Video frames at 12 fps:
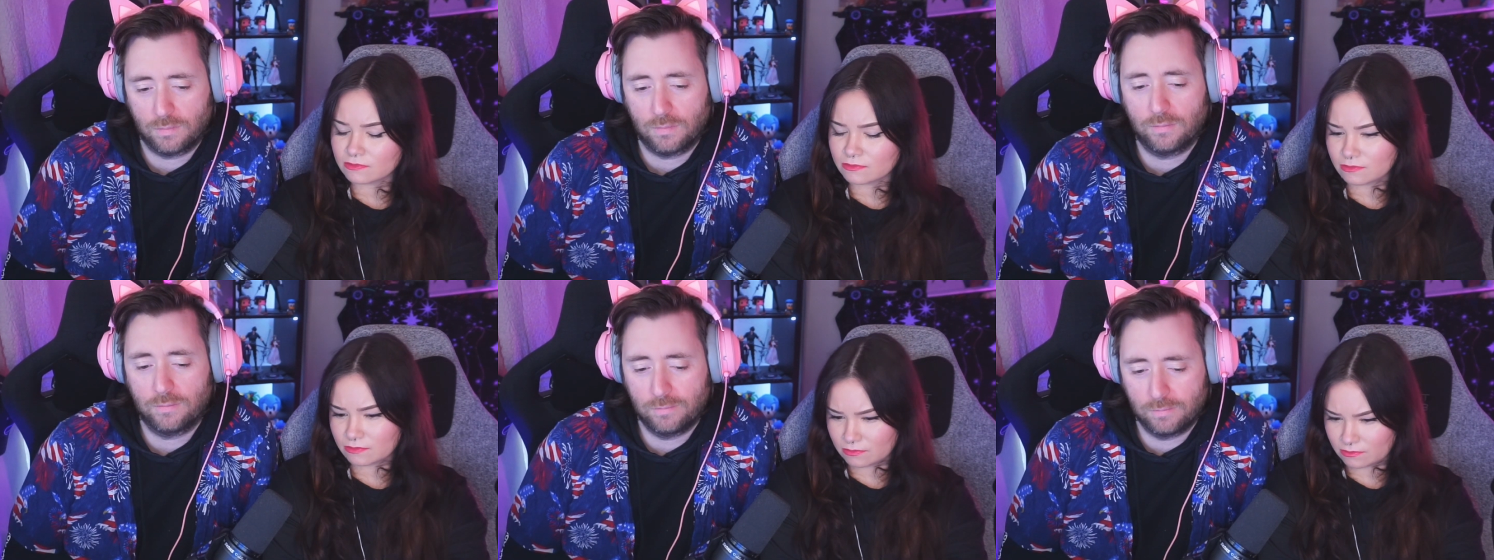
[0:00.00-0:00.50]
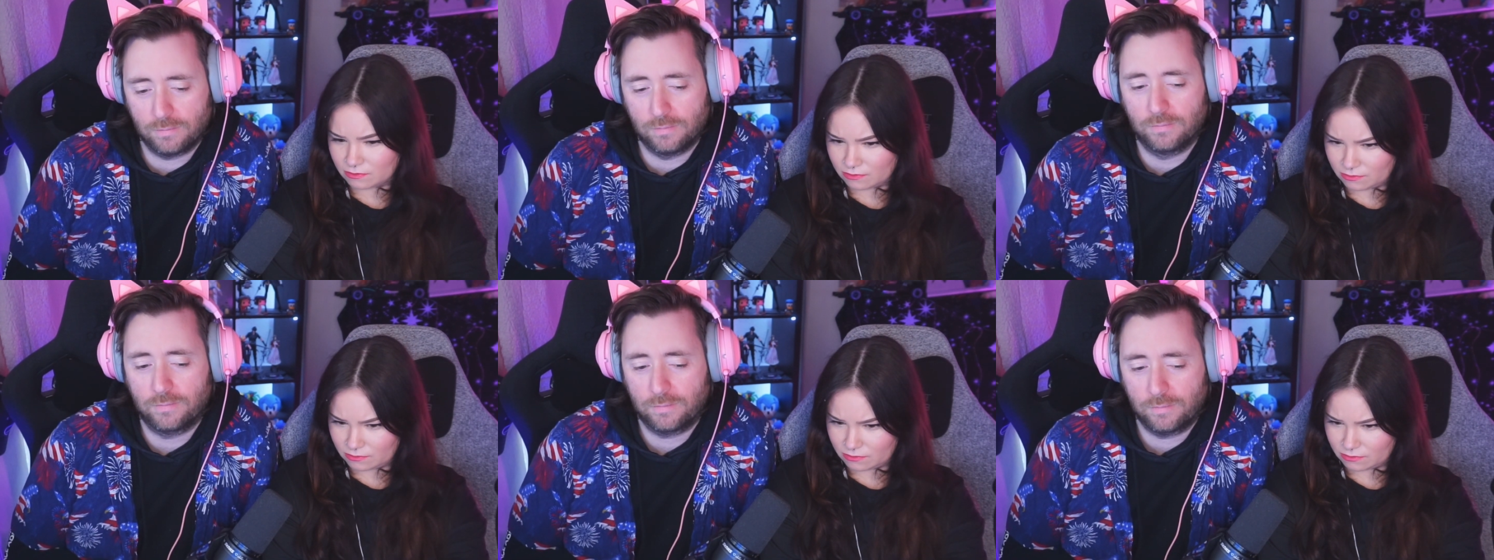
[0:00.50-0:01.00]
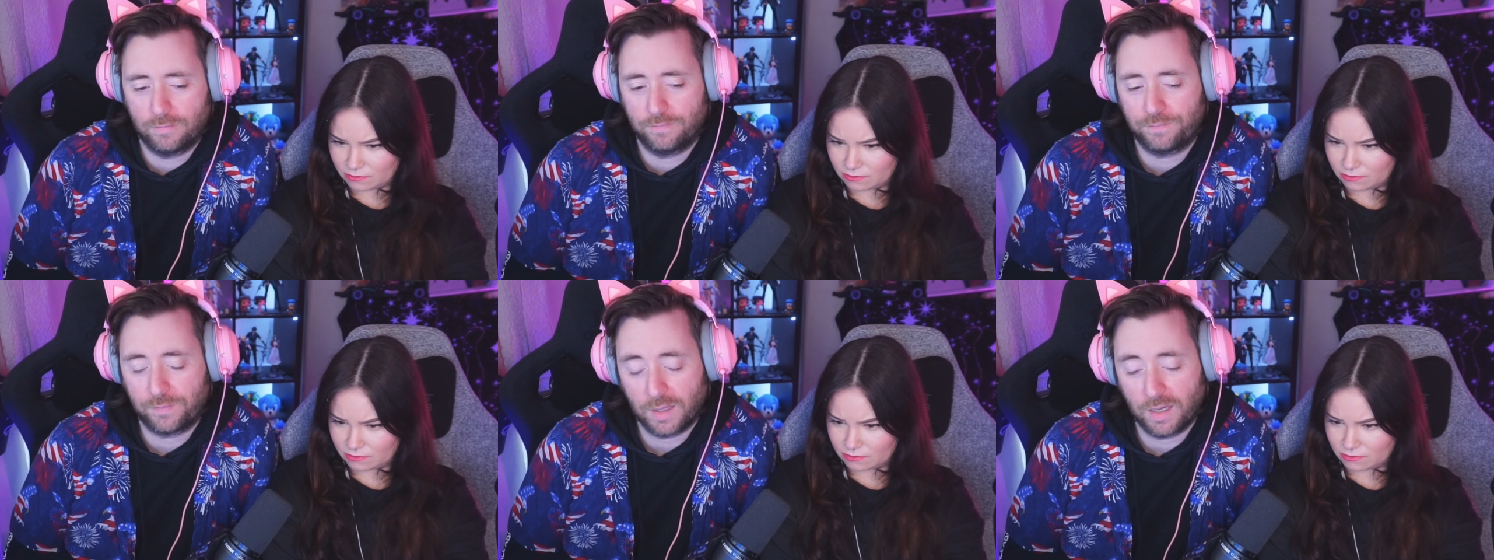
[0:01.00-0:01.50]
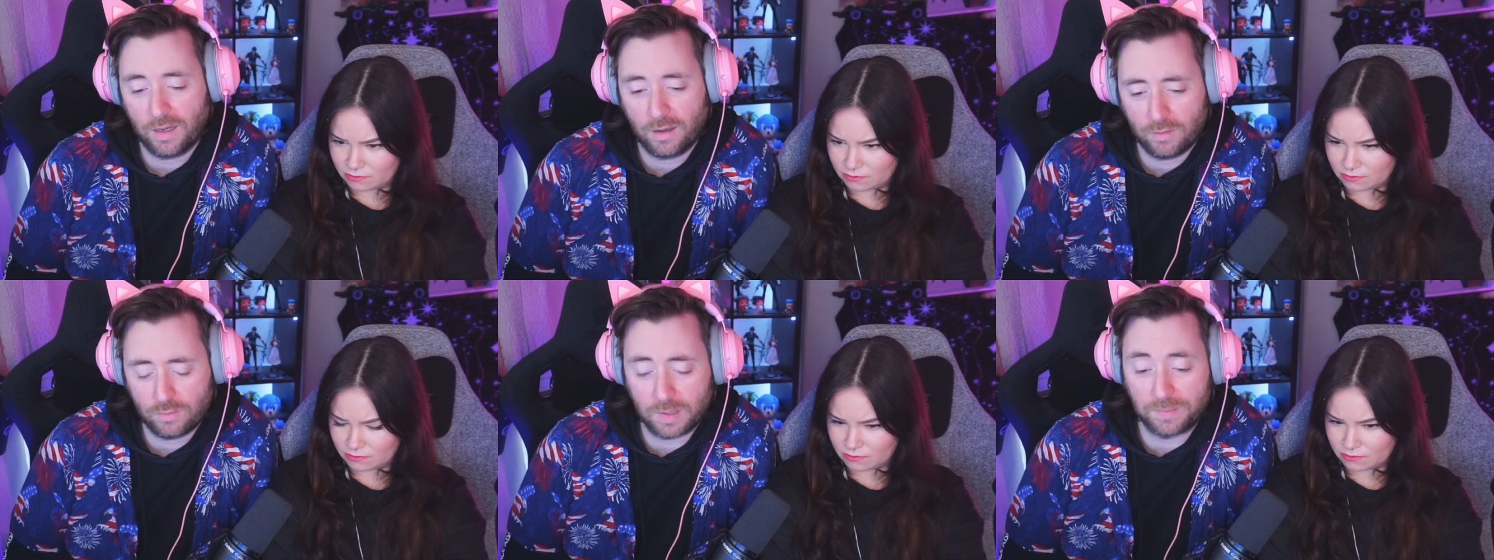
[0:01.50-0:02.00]
Speaker 1: Hmm. Yeah, I
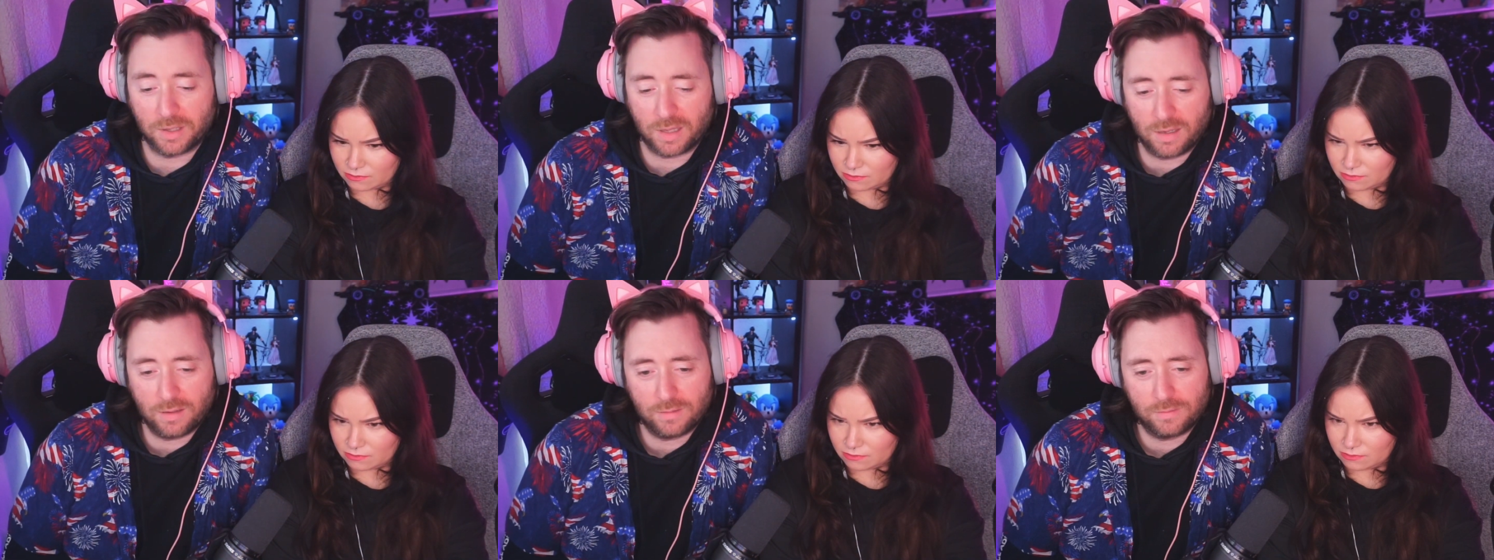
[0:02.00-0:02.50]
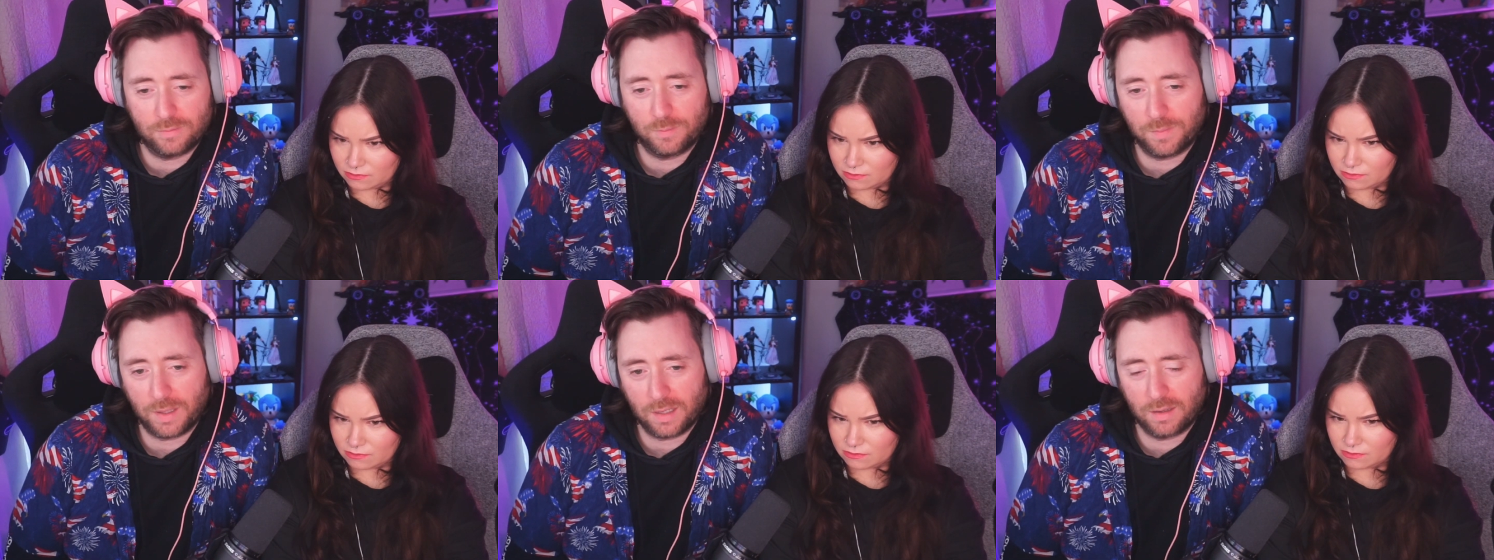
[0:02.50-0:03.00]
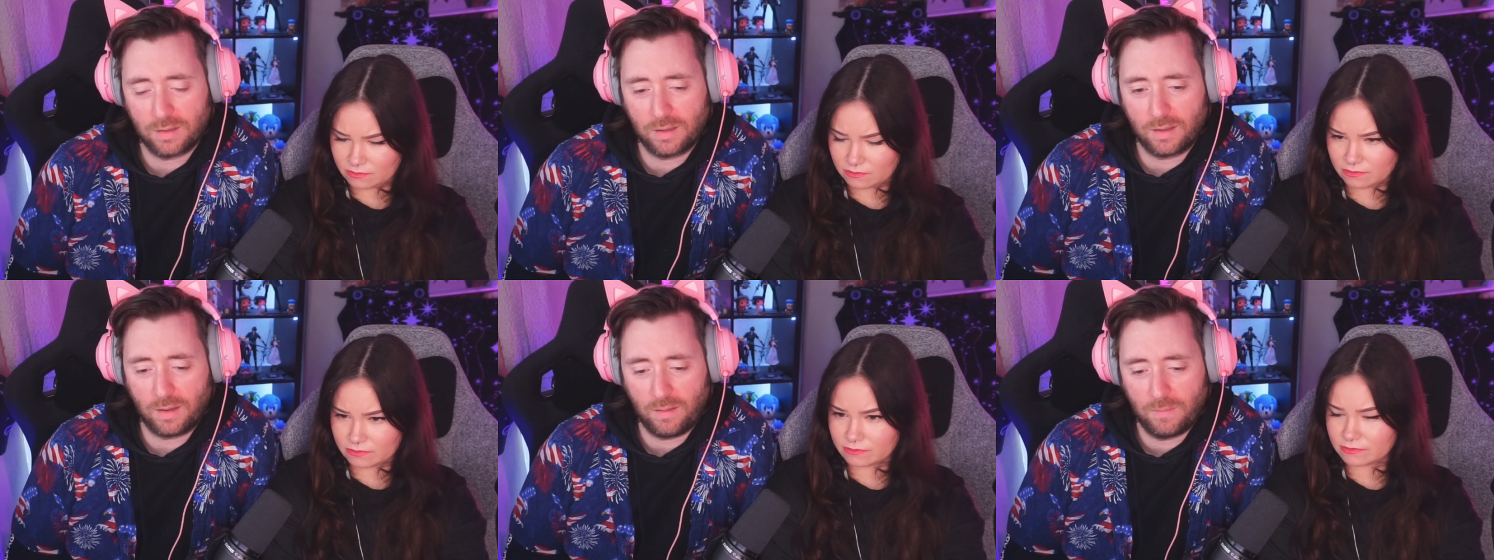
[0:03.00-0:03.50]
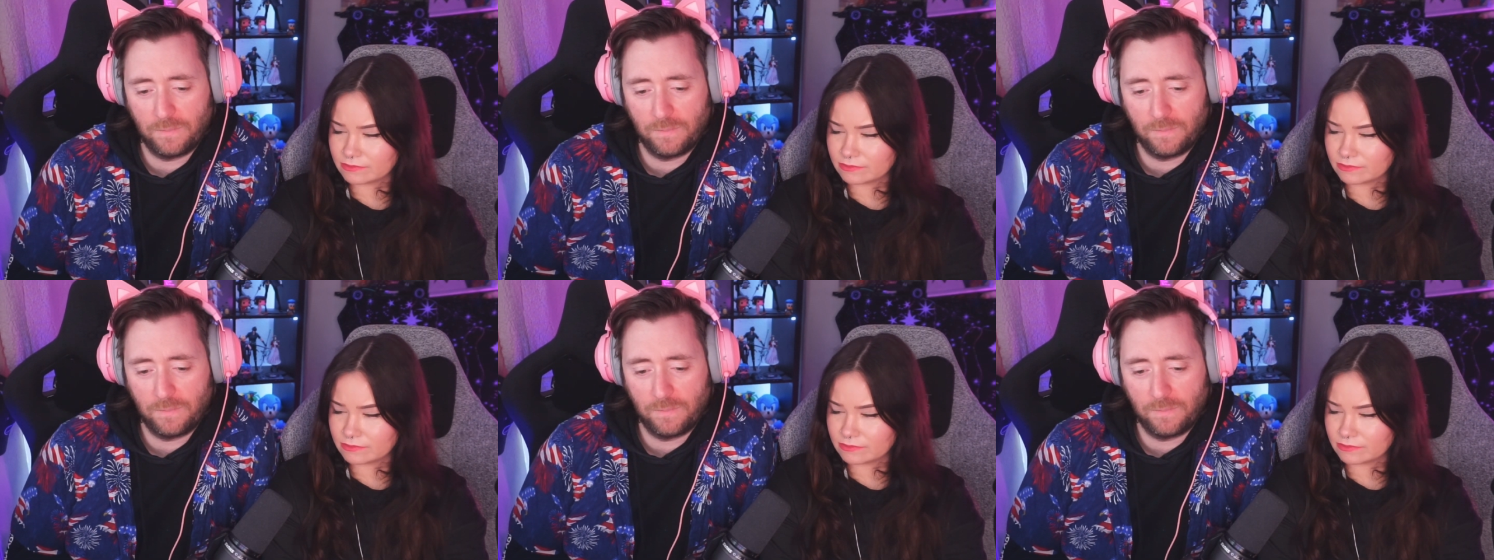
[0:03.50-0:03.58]
remember that. Back in the day.